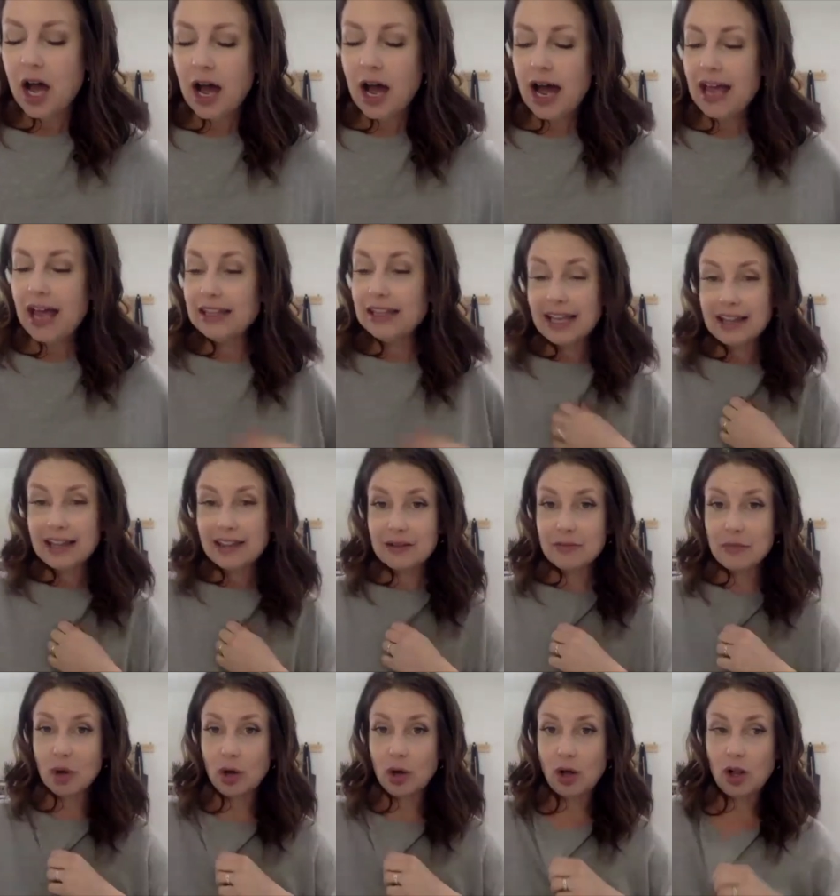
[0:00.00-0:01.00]
I like
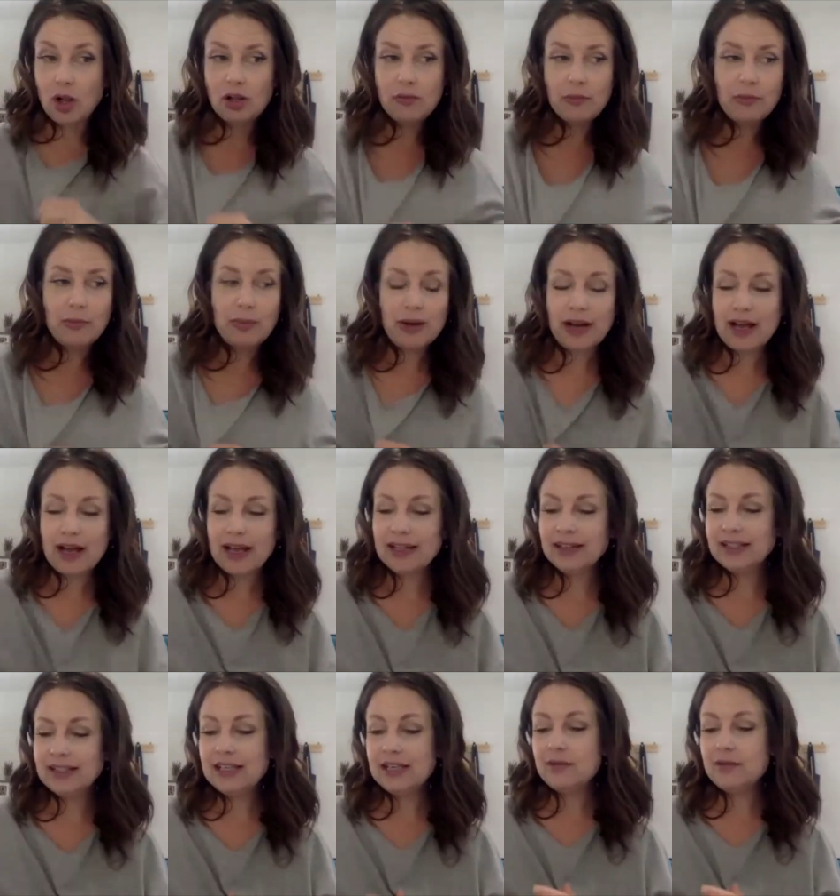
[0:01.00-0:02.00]
them all, but I
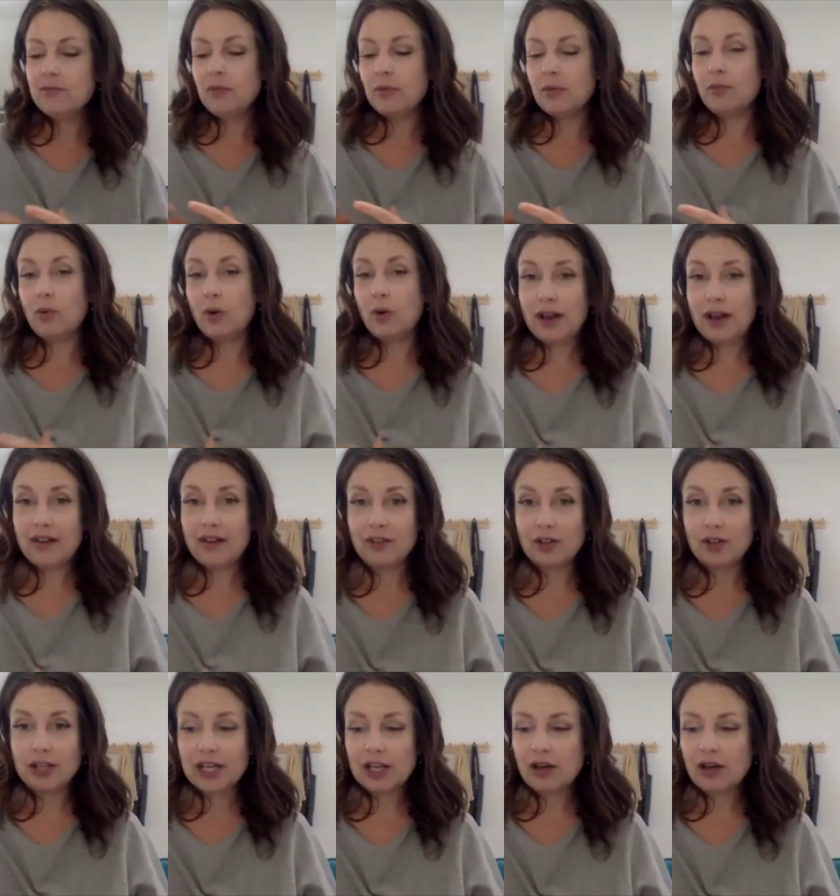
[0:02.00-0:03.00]
lean more
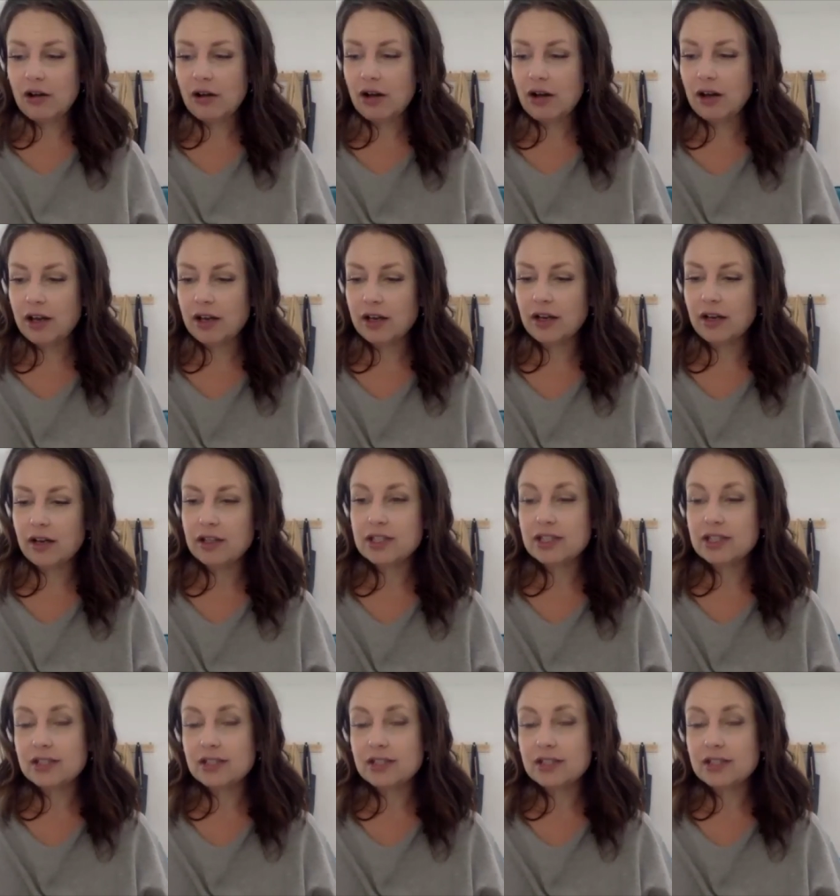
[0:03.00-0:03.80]
heavily on